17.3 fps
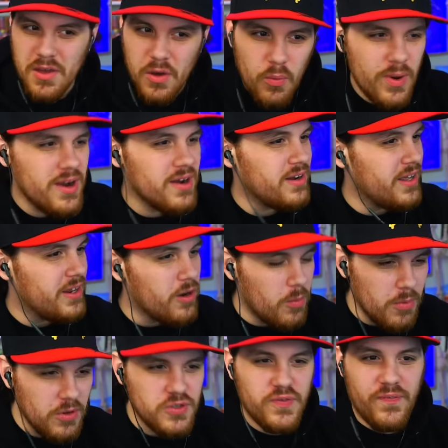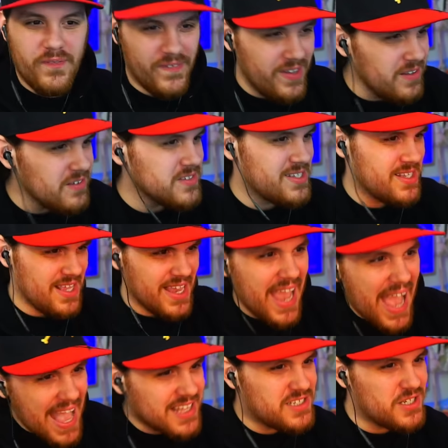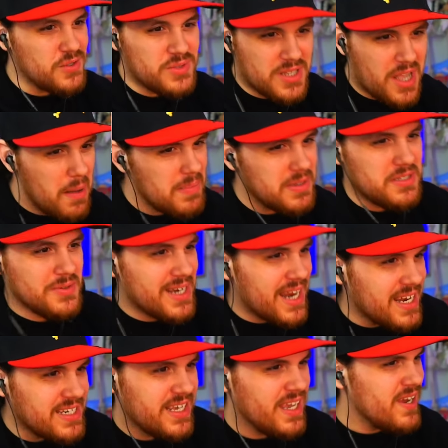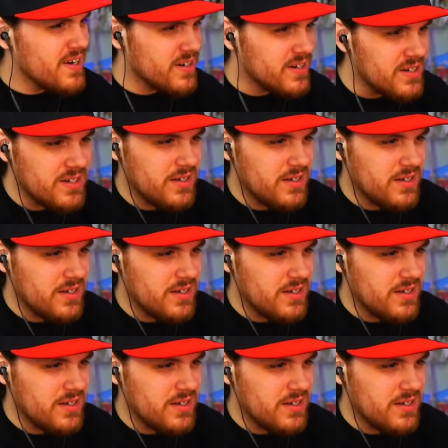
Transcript: Weird. It almost feels like Act 2 is coming to an end here.